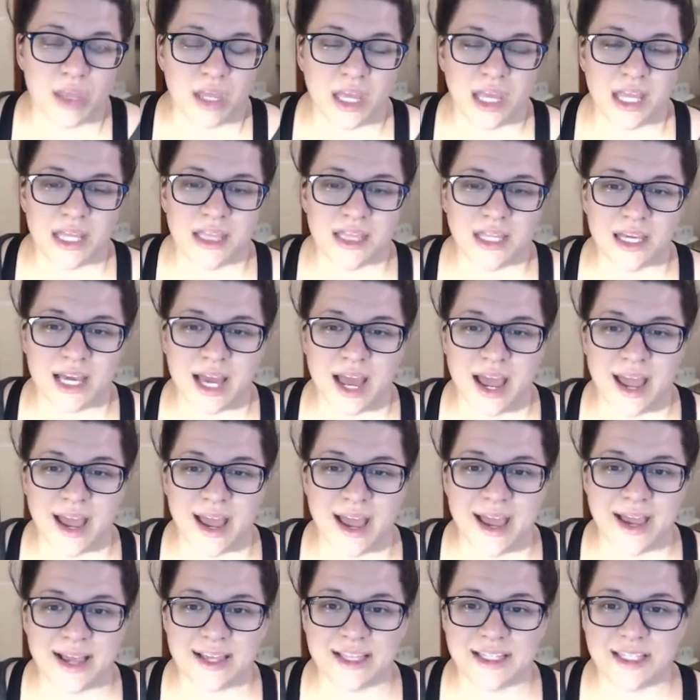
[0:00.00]
And the guy
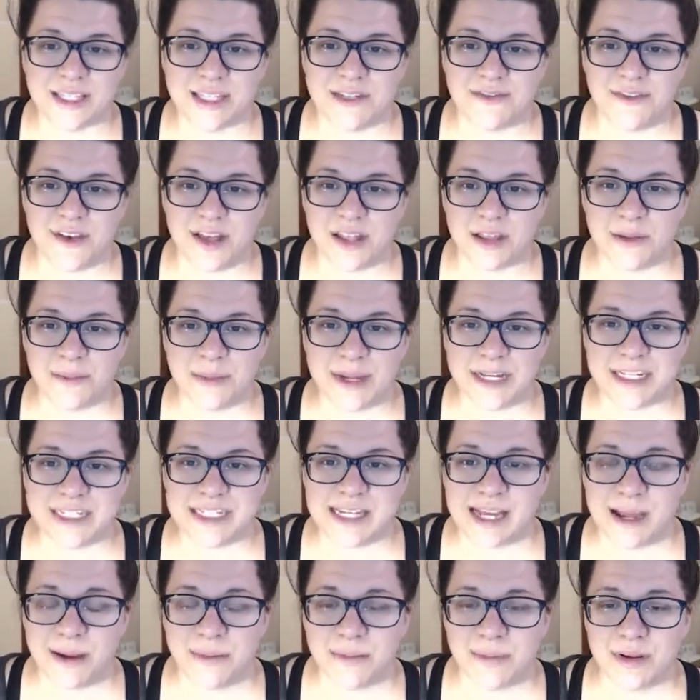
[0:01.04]
has a developing
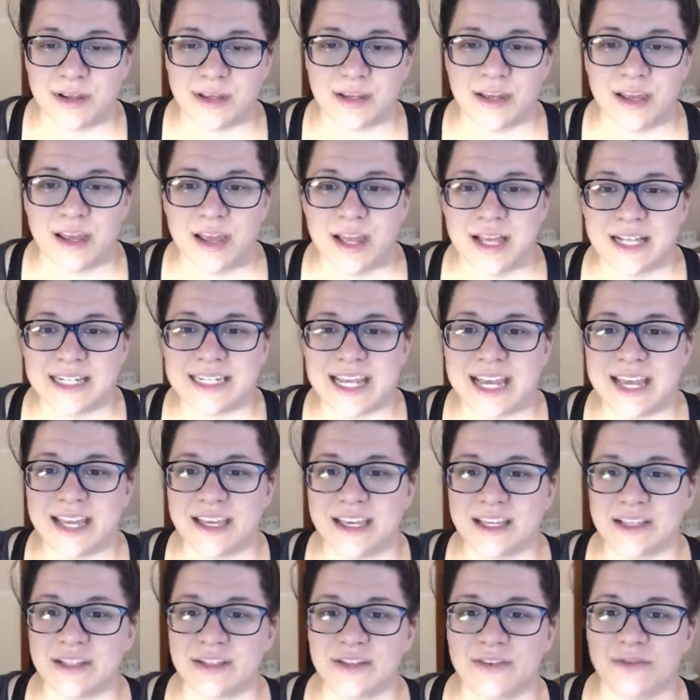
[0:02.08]

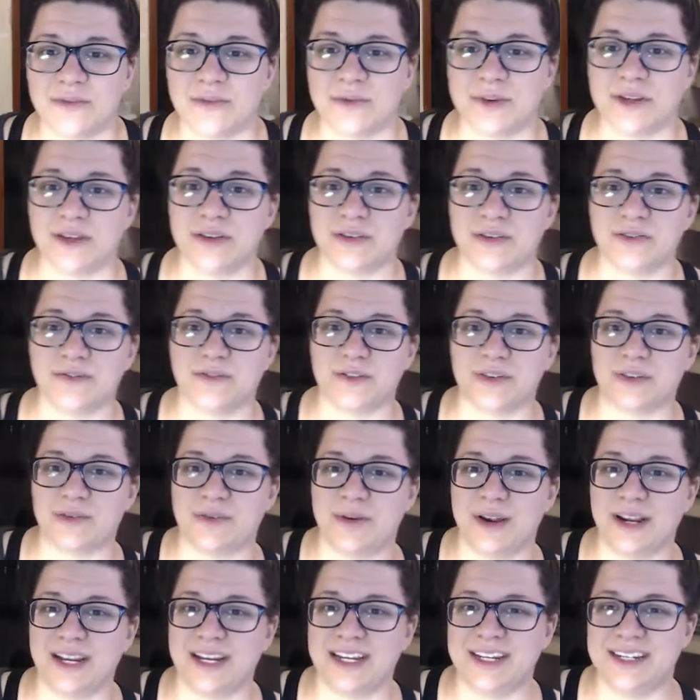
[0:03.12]
tank and 2 reels for
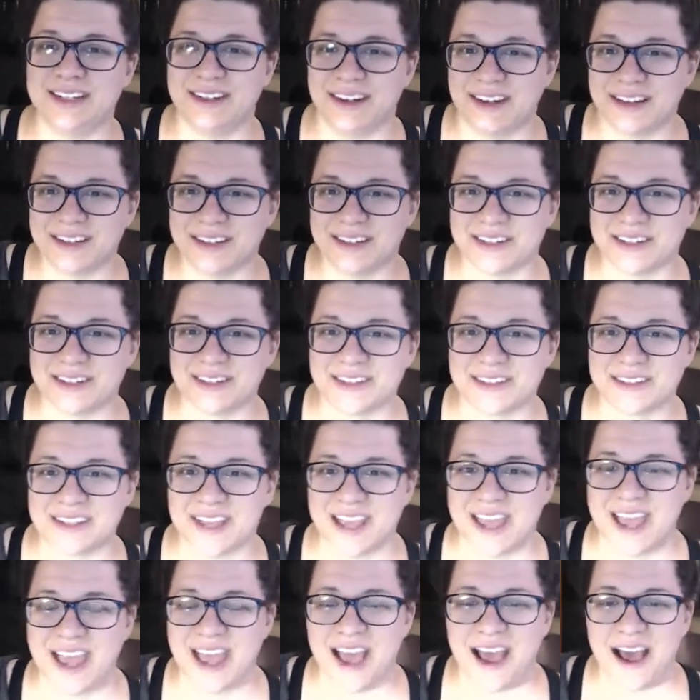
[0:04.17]
$20.
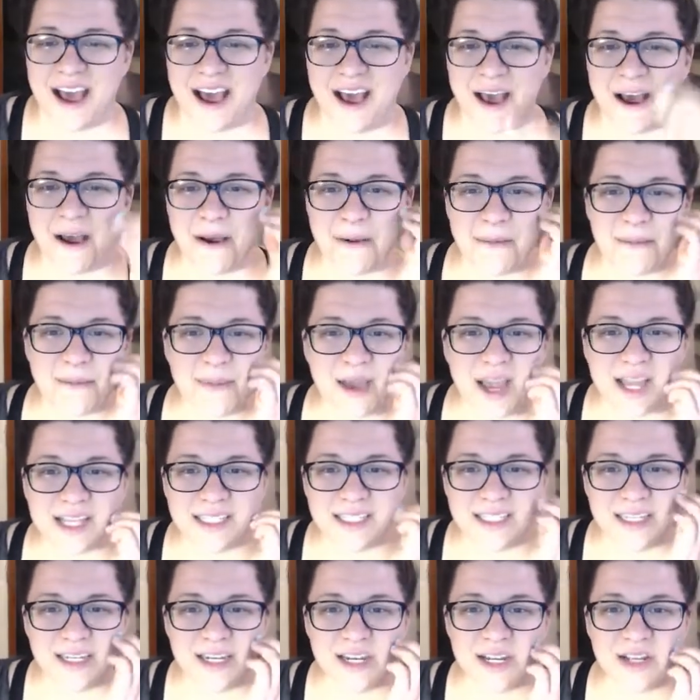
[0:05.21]
I
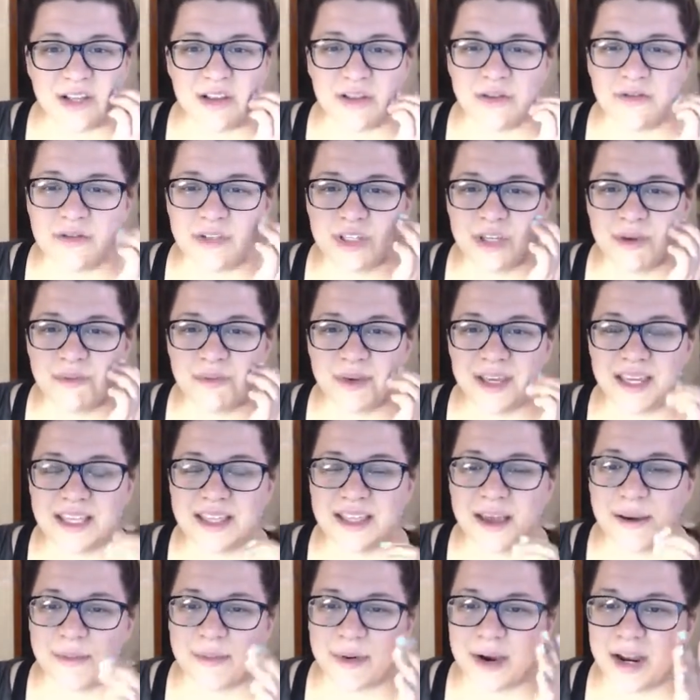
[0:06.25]
didn't include shipping in
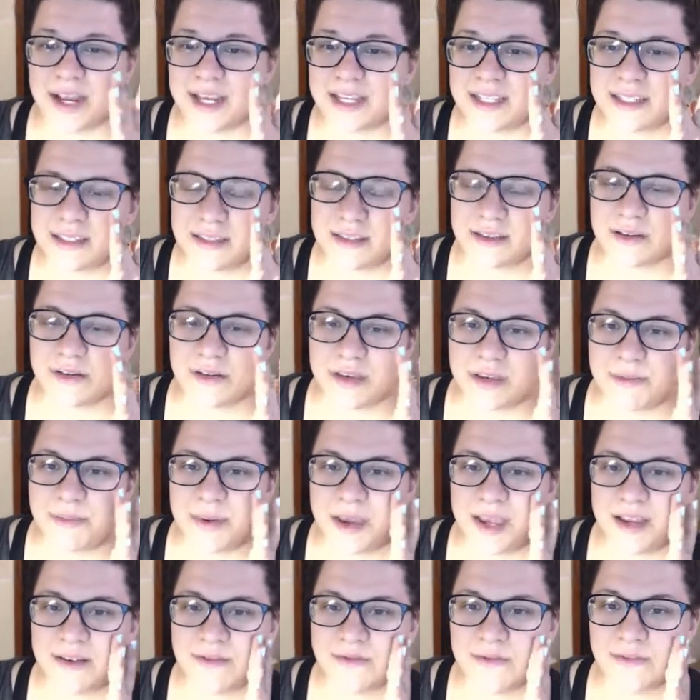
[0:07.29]
that price, so he
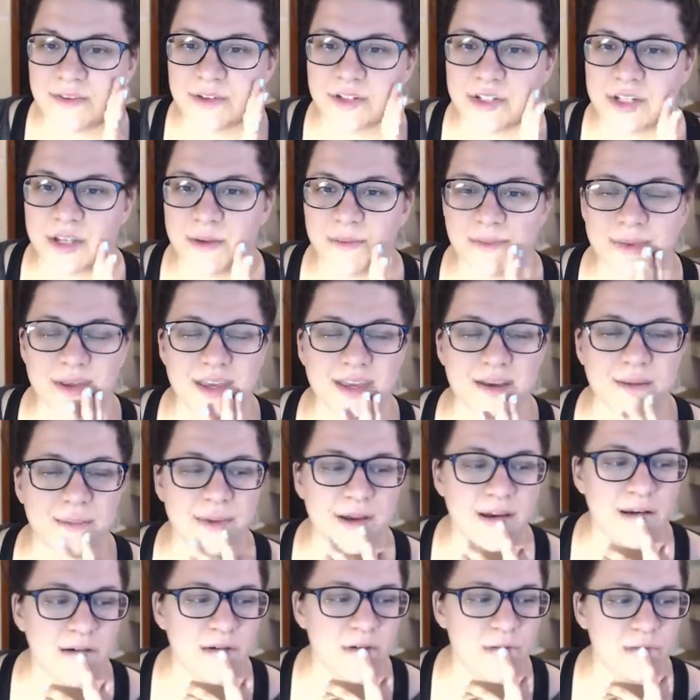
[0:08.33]
paid for shipping
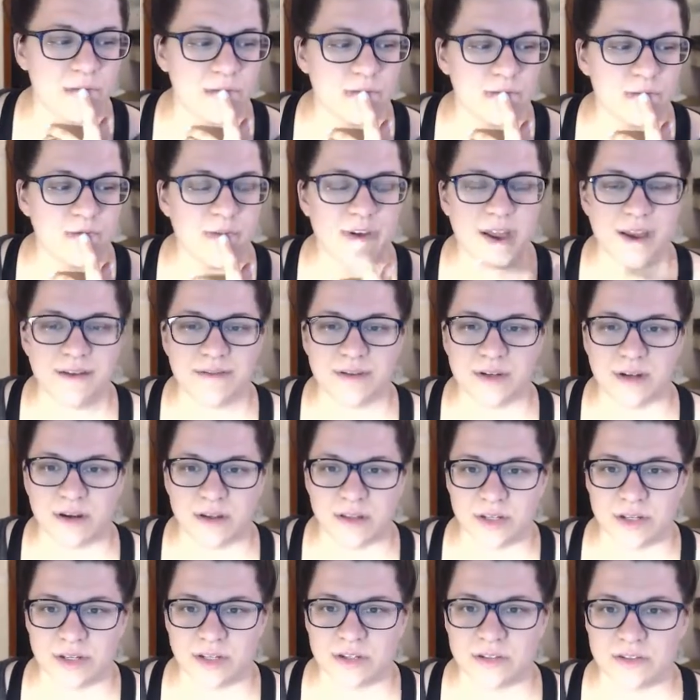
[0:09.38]
about
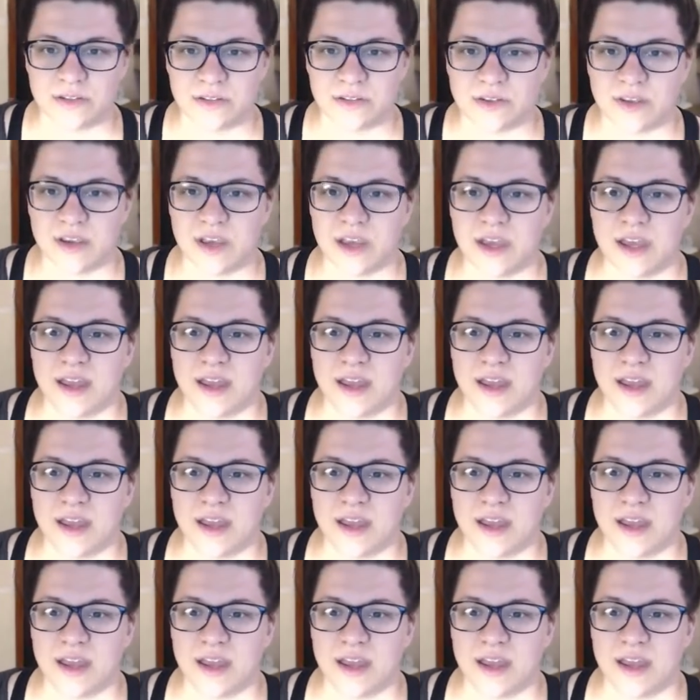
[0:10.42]
$5.